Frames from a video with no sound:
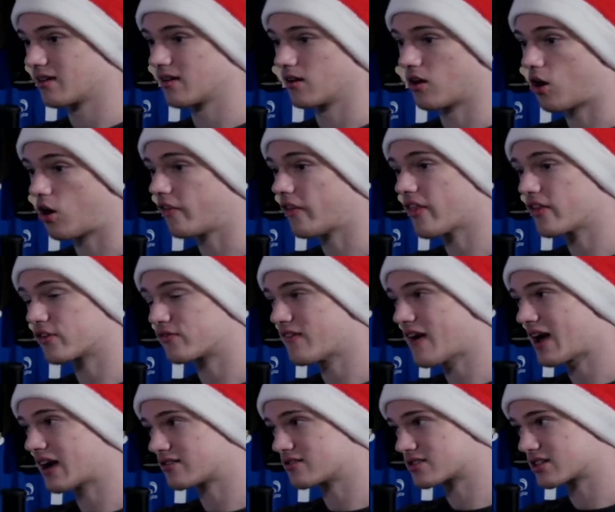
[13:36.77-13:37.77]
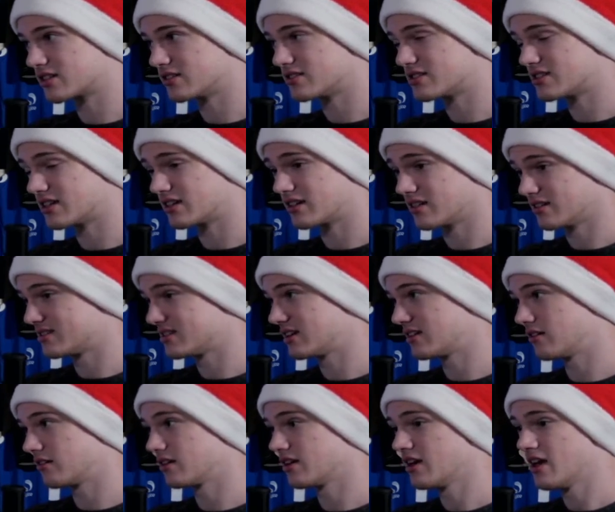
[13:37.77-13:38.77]
All the other factors
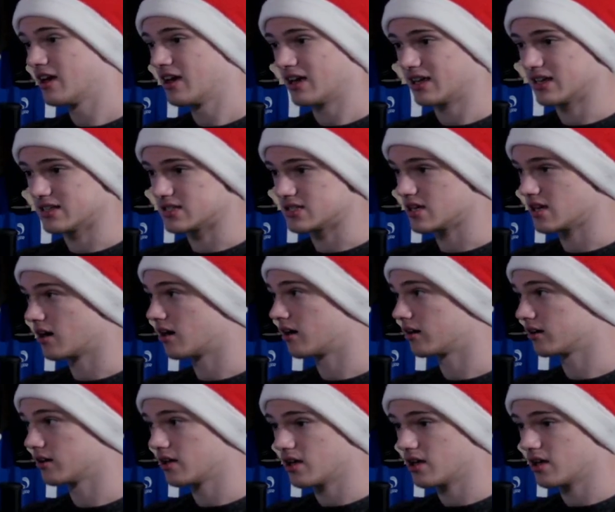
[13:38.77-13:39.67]
considered, he's young.